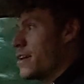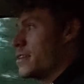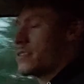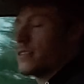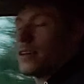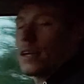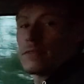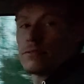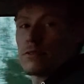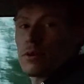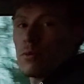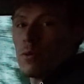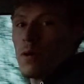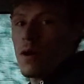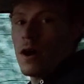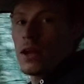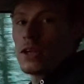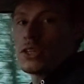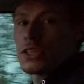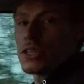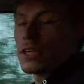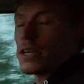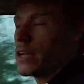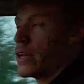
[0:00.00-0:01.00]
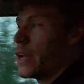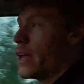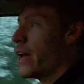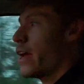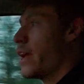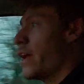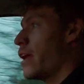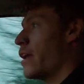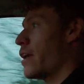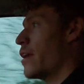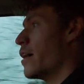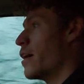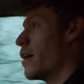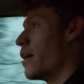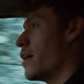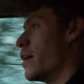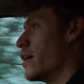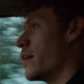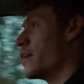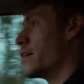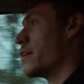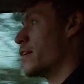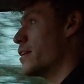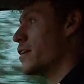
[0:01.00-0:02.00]
thanks for watching, and
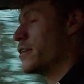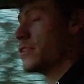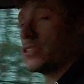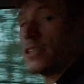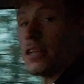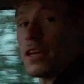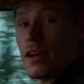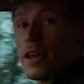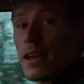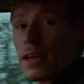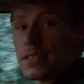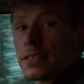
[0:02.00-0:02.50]
I'll see you next